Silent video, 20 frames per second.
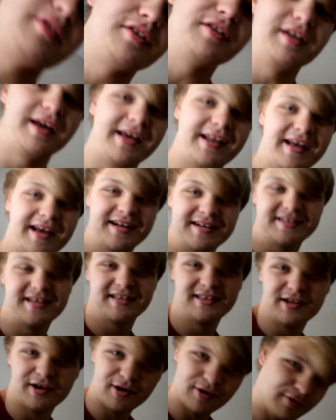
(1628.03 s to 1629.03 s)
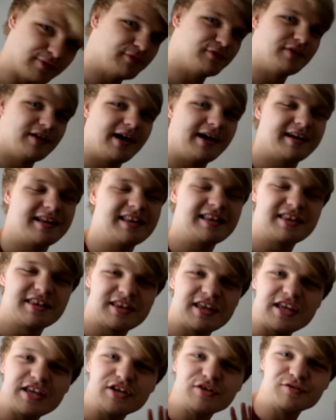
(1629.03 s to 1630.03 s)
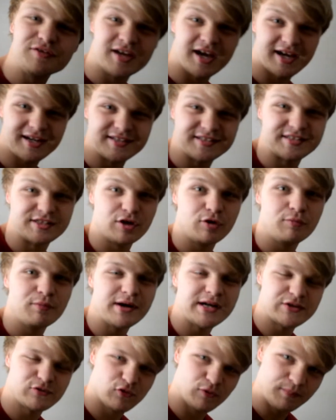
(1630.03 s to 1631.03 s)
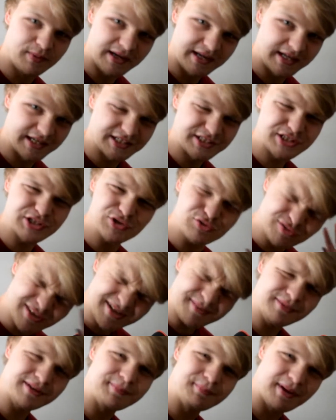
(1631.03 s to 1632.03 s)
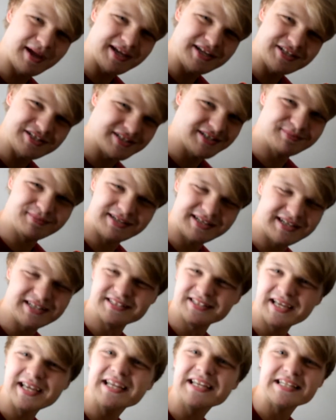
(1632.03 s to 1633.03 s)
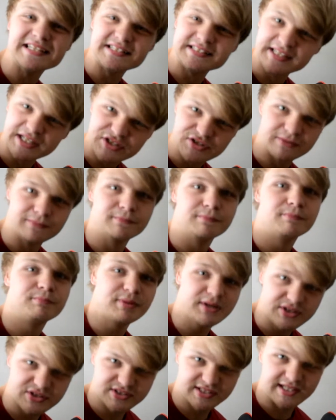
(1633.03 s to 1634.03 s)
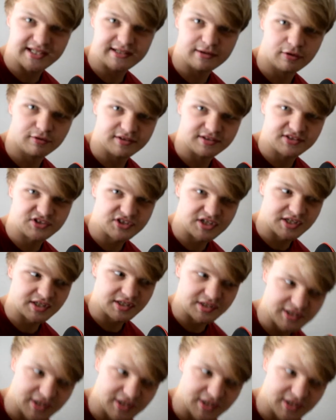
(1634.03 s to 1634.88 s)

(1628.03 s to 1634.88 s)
glad I did the whole vlog, and thank you guys so much for being extremely patient, because it is such a bitch getting all this shit in